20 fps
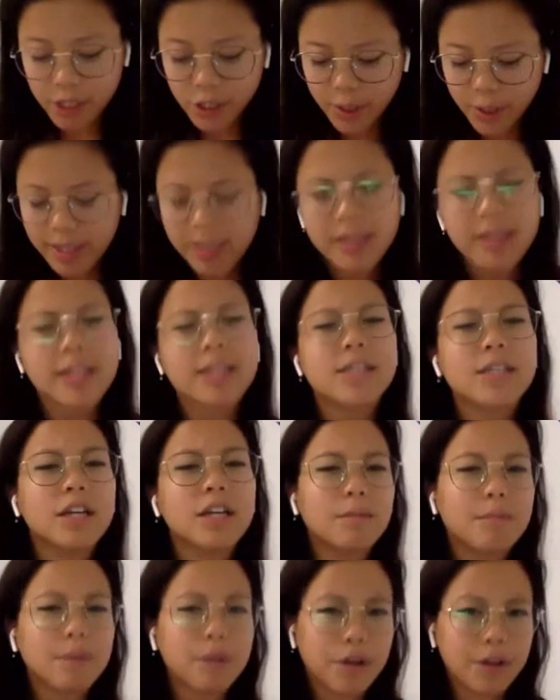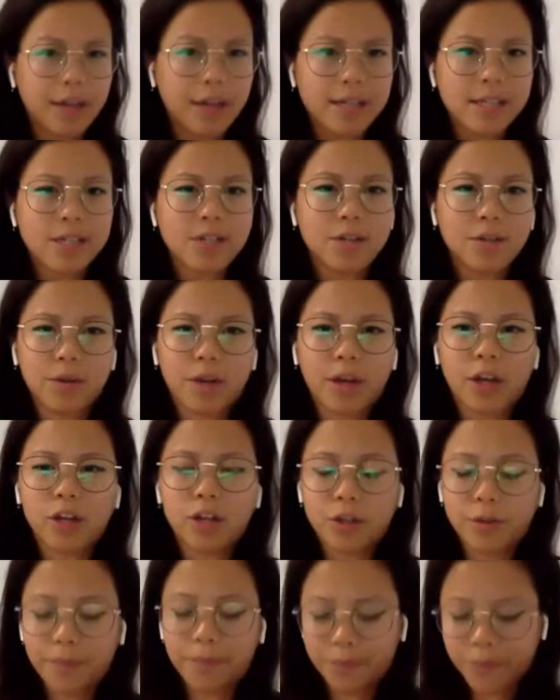So I think that's going to be our last
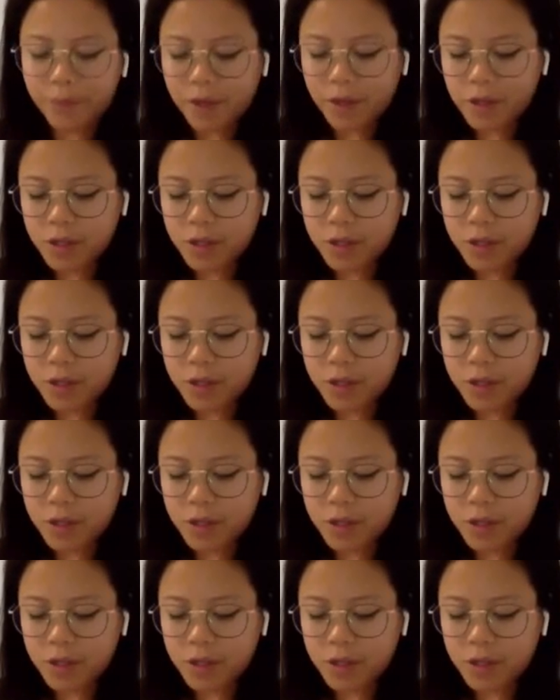location.